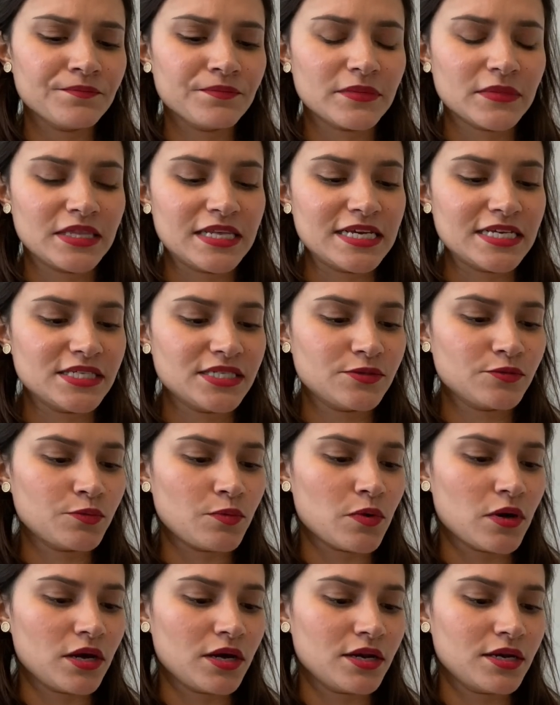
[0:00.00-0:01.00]
This
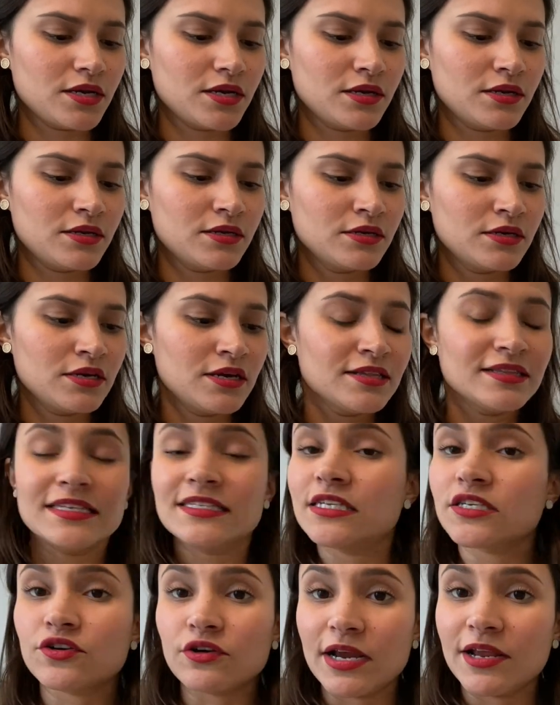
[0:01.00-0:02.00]
one, this
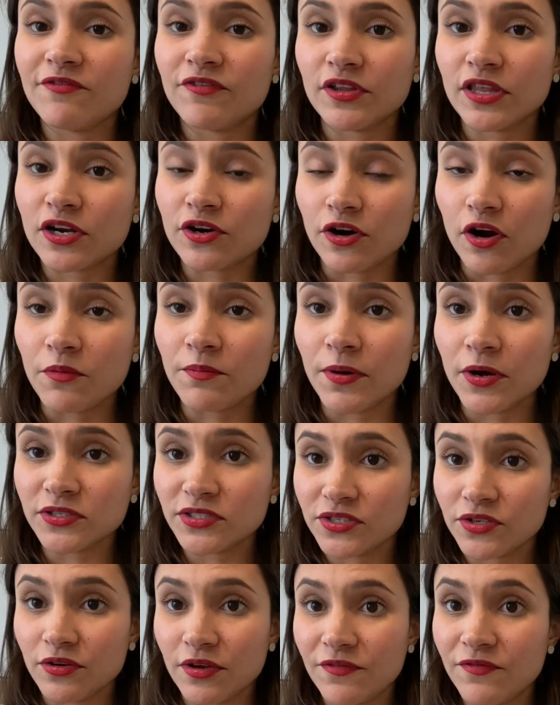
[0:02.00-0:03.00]
is great for the crock pot,
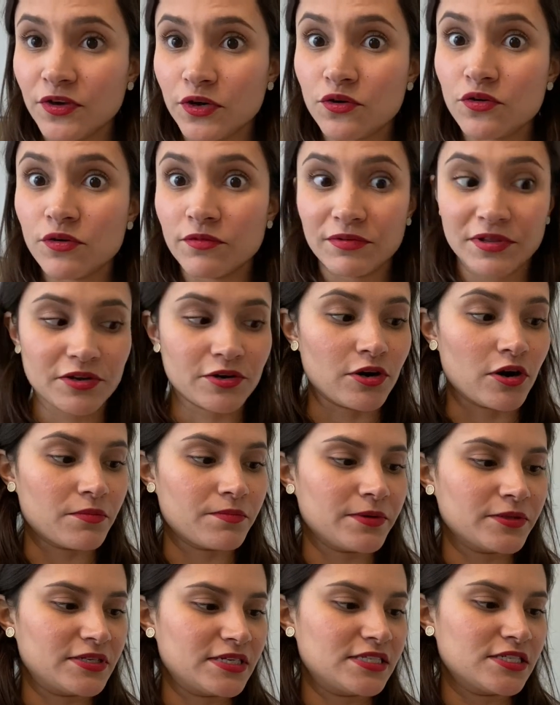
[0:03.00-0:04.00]
so if you cook with crock
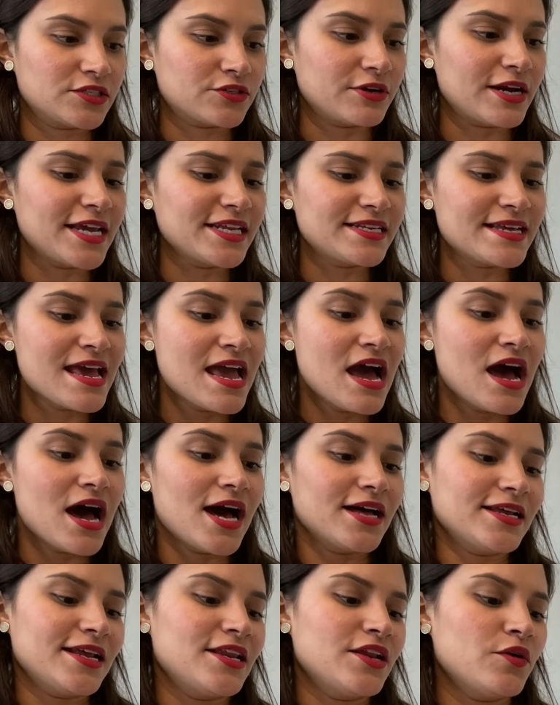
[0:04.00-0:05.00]
pot, this is great.
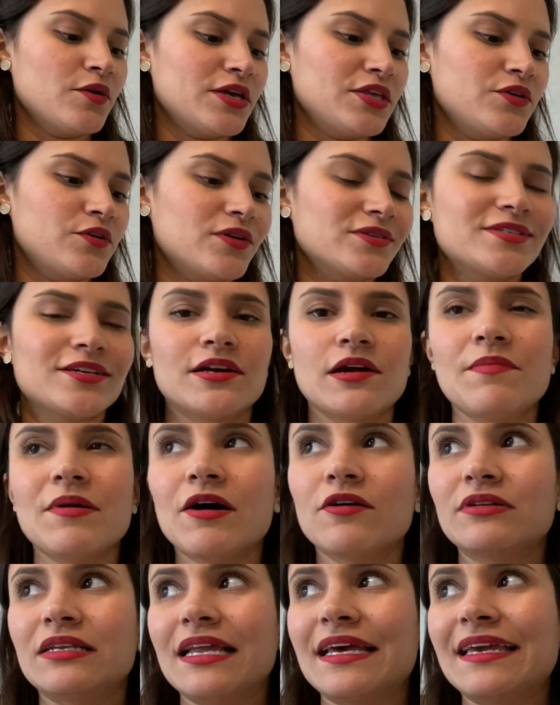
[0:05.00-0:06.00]
And I know in US they're
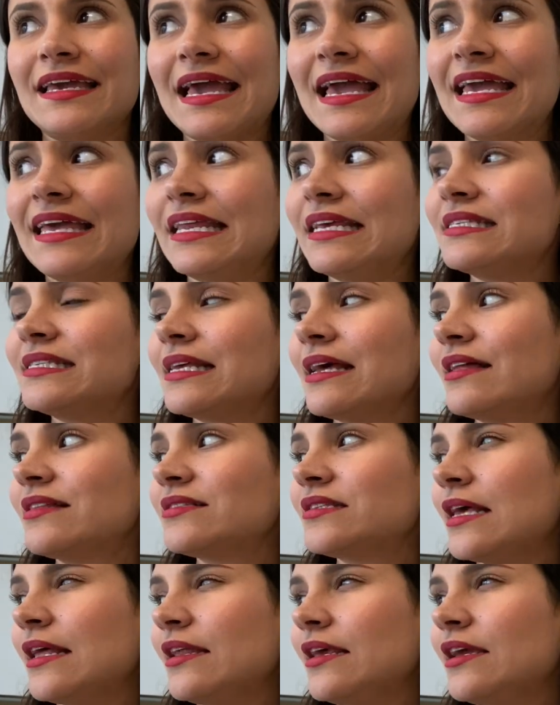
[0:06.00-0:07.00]
about like 80
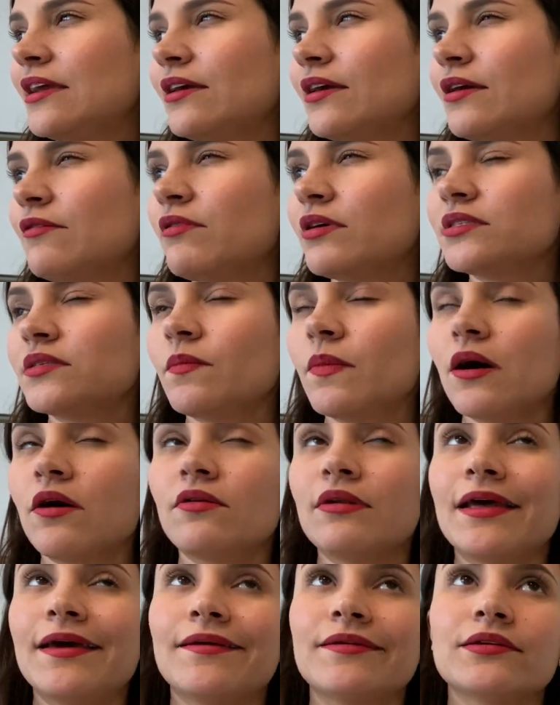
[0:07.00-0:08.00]
cents and here it was about
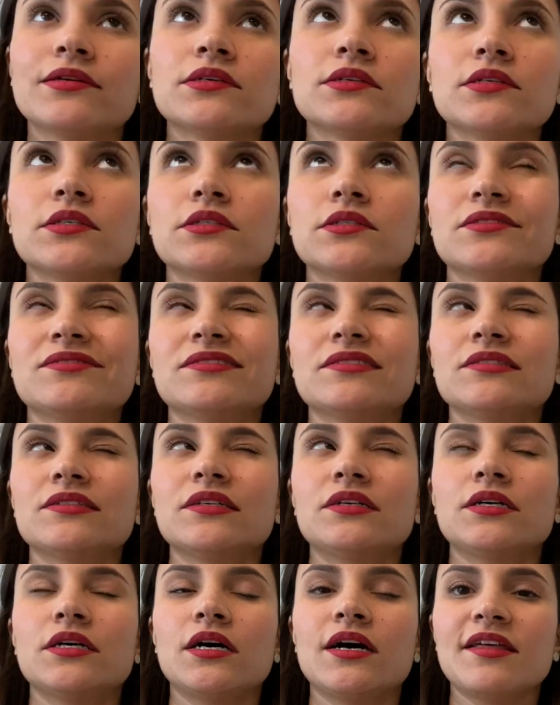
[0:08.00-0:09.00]
like,
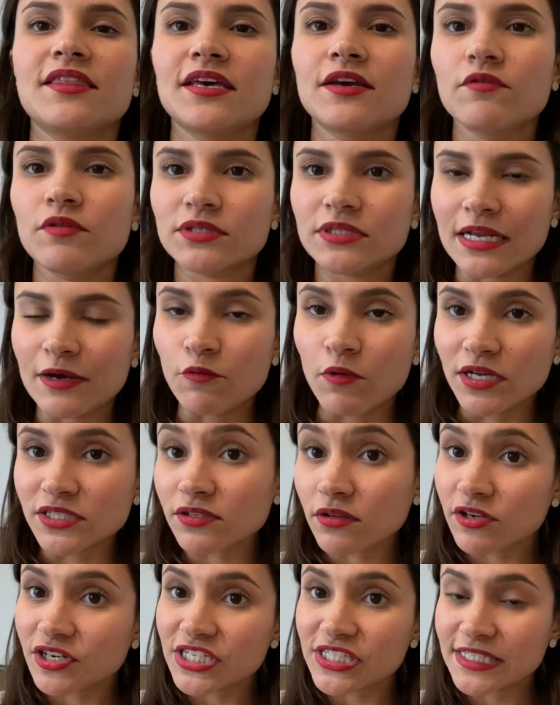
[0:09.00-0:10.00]
I think it was like
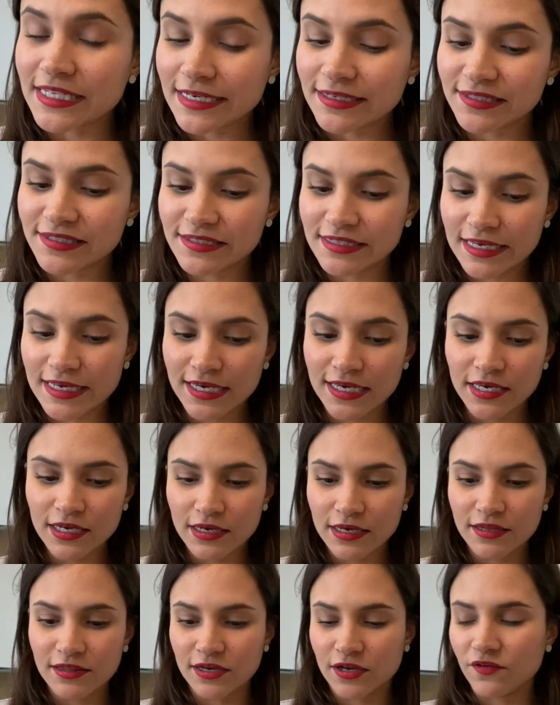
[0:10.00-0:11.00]

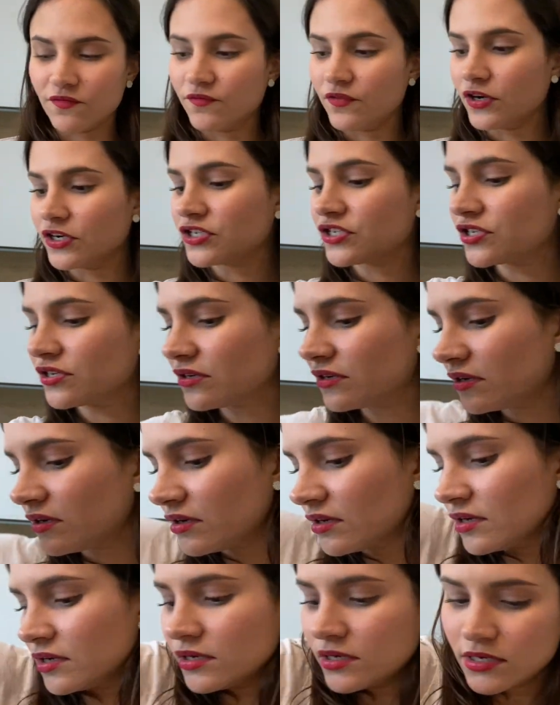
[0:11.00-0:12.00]
$1.60 in the conversion.
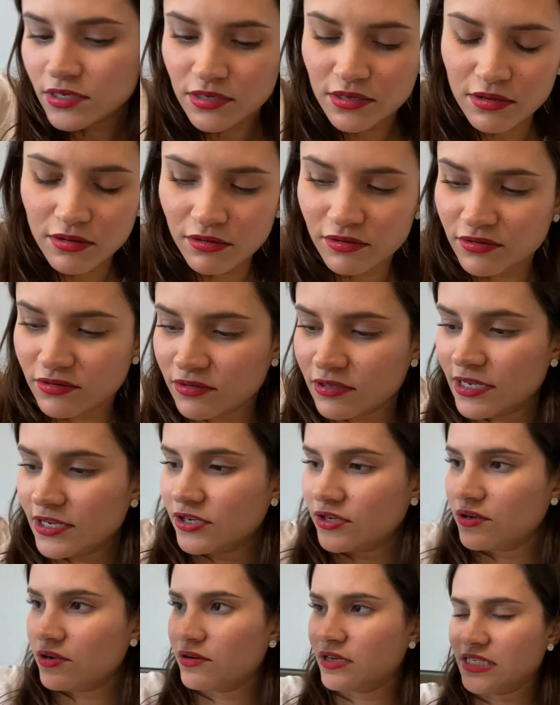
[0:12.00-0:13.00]
I'll let
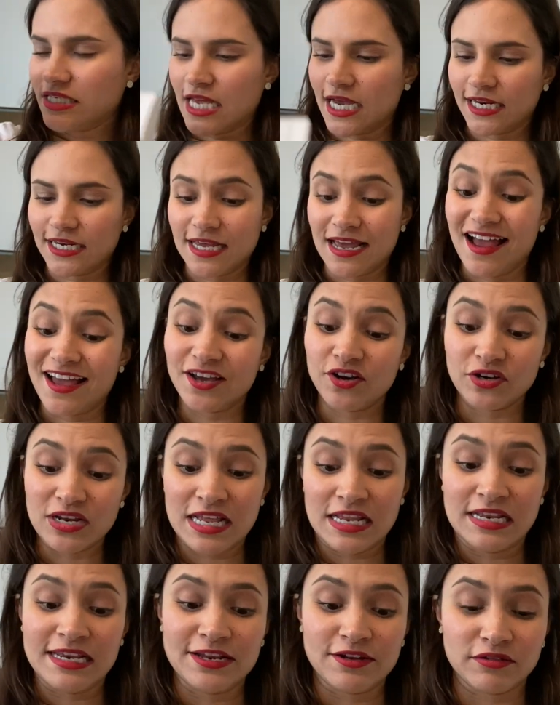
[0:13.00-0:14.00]
you know exactly. I got a
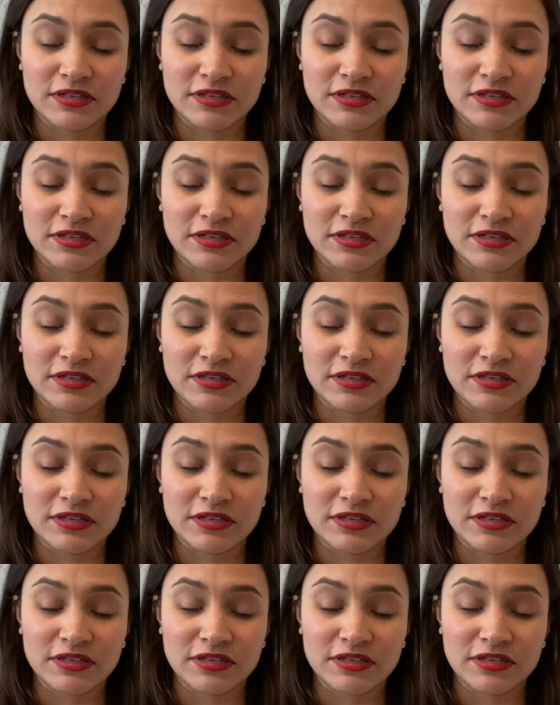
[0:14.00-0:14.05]
little